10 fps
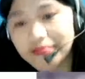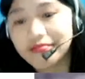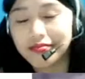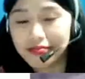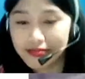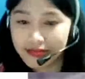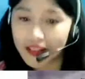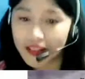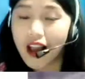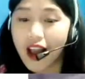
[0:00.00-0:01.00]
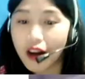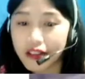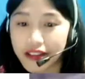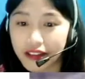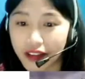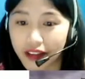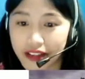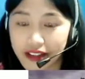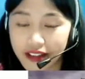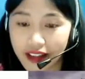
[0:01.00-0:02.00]
Mhm. Our
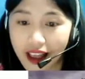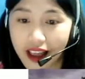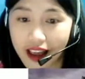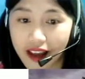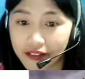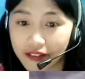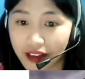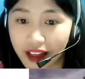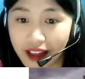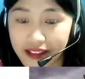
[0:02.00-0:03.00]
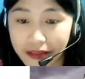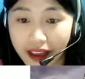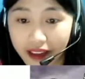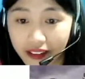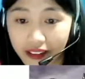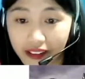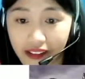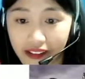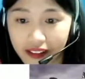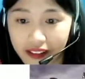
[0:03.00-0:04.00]
generation has
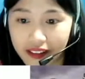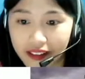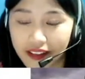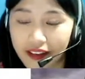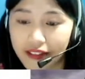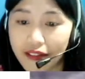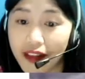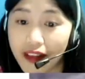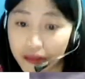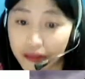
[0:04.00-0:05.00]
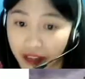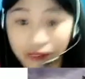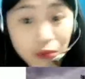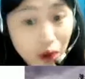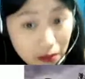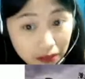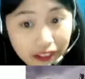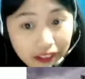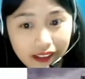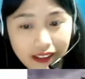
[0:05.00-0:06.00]
better development
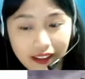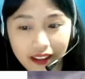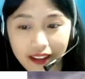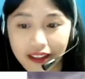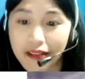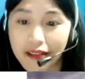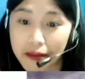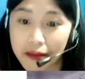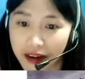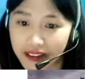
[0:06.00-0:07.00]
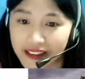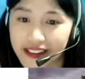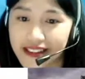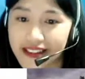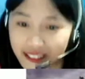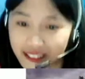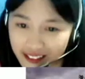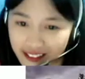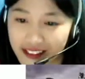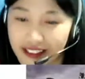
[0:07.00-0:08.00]
probably than my mother's,
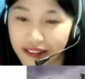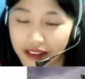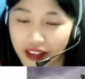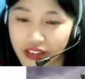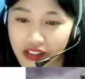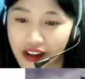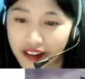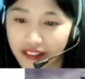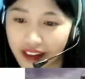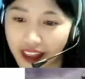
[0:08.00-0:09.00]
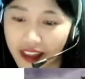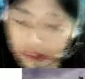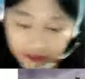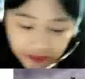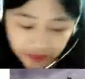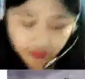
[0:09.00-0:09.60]
yeah, generation, right?